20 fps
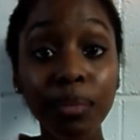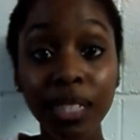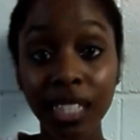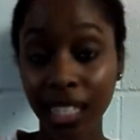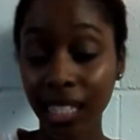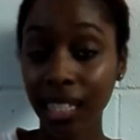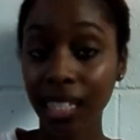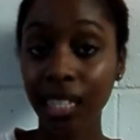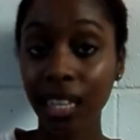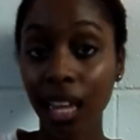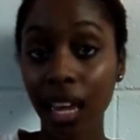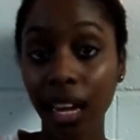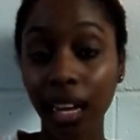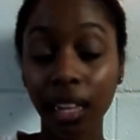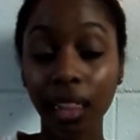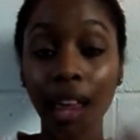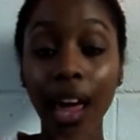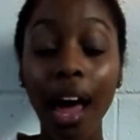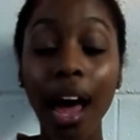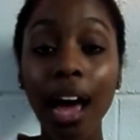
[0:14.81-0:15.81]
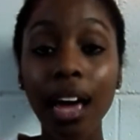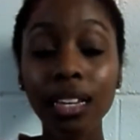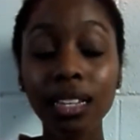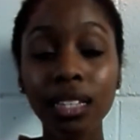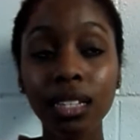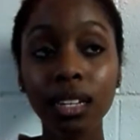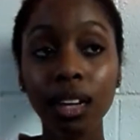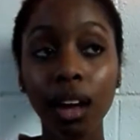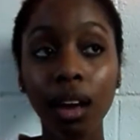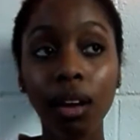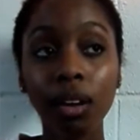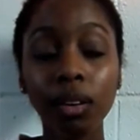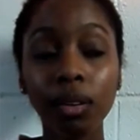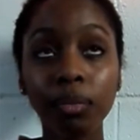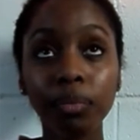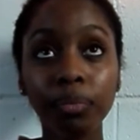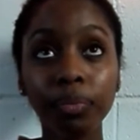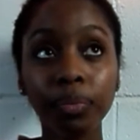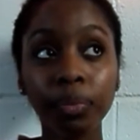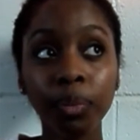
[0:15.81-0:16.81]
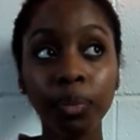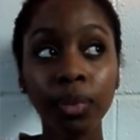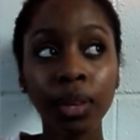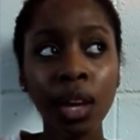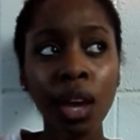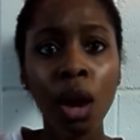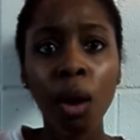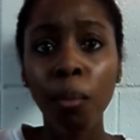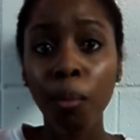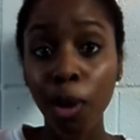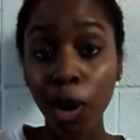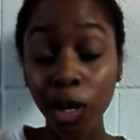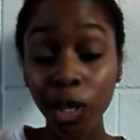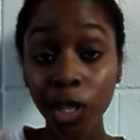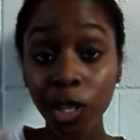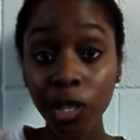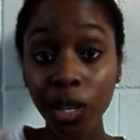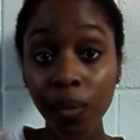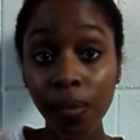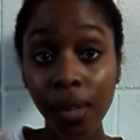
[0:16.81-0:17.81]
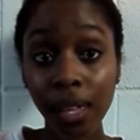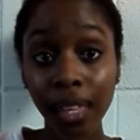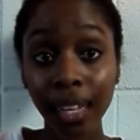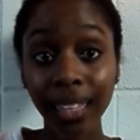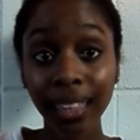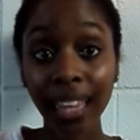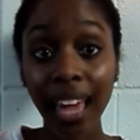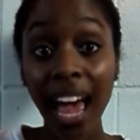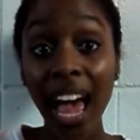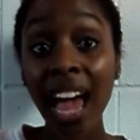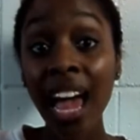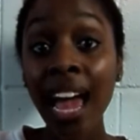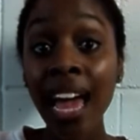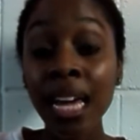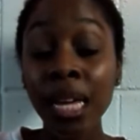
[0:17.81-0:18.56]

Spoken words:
since like last March or something like that.